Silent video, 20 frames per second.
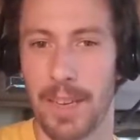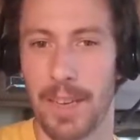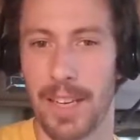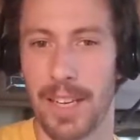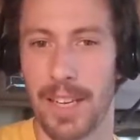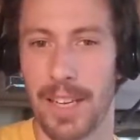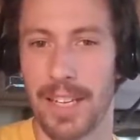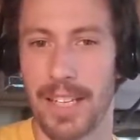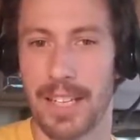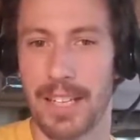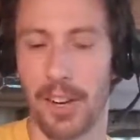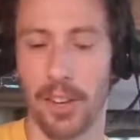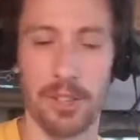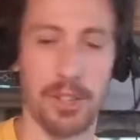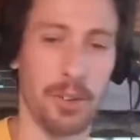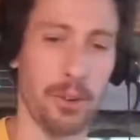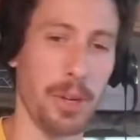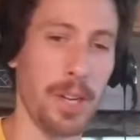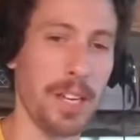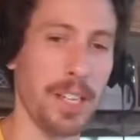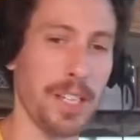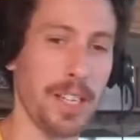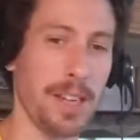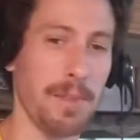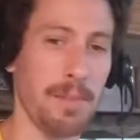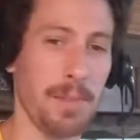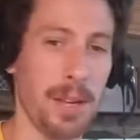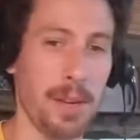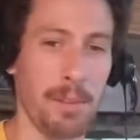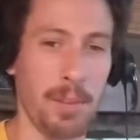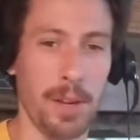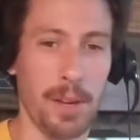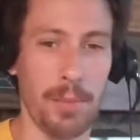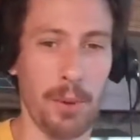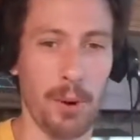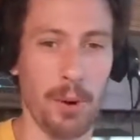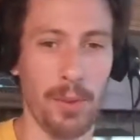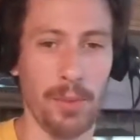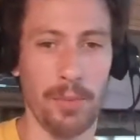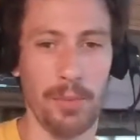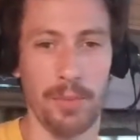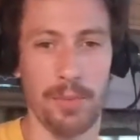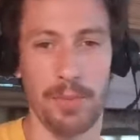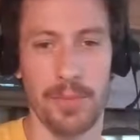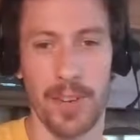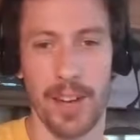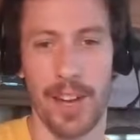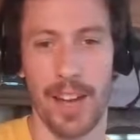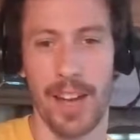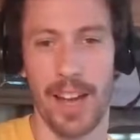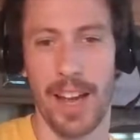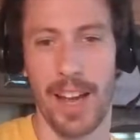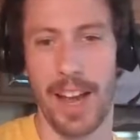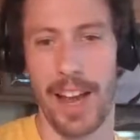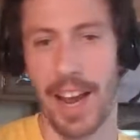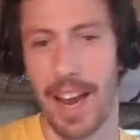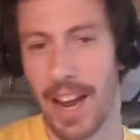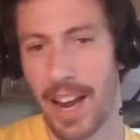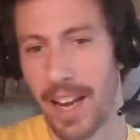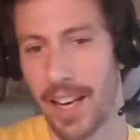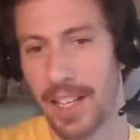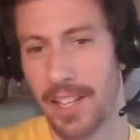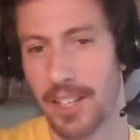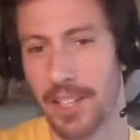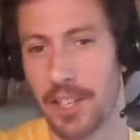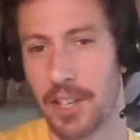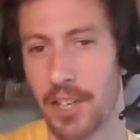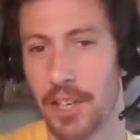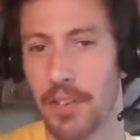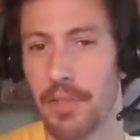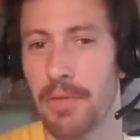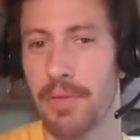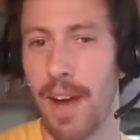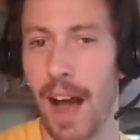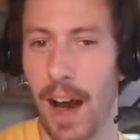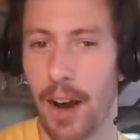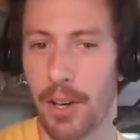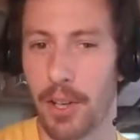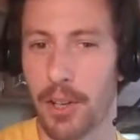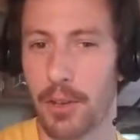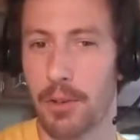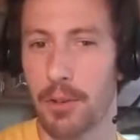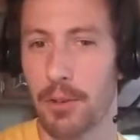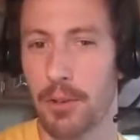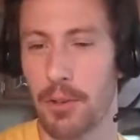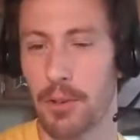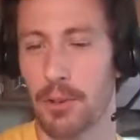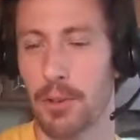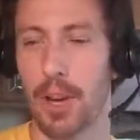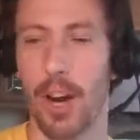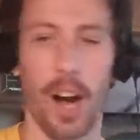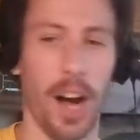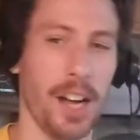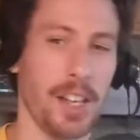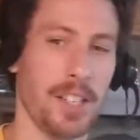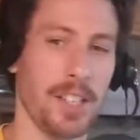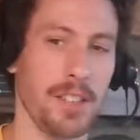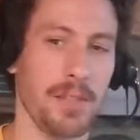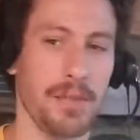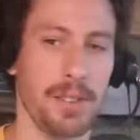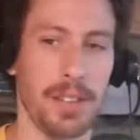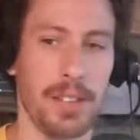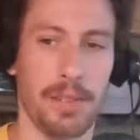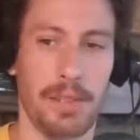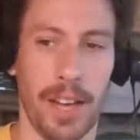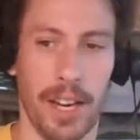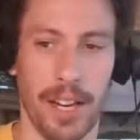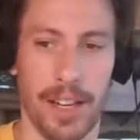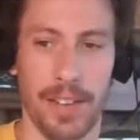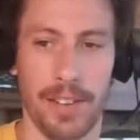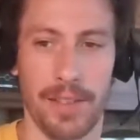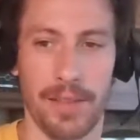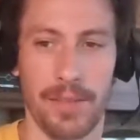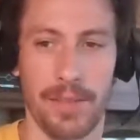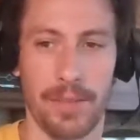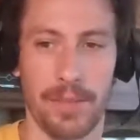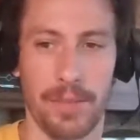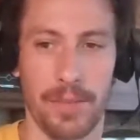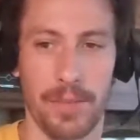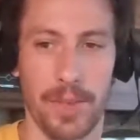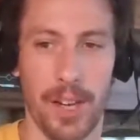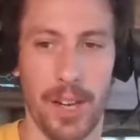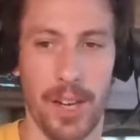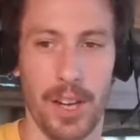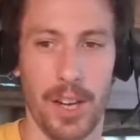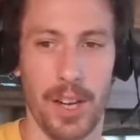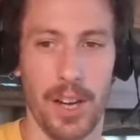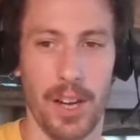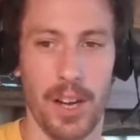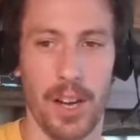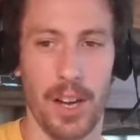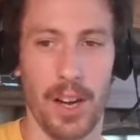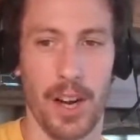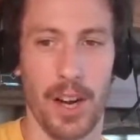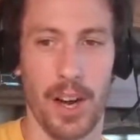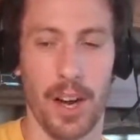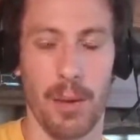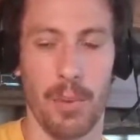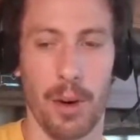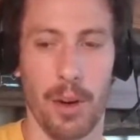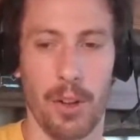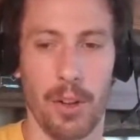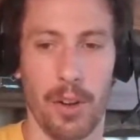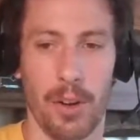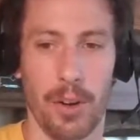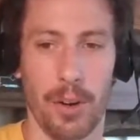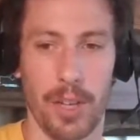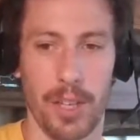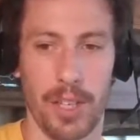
It's also easy to meet people, and it's good value to cost of living, although it is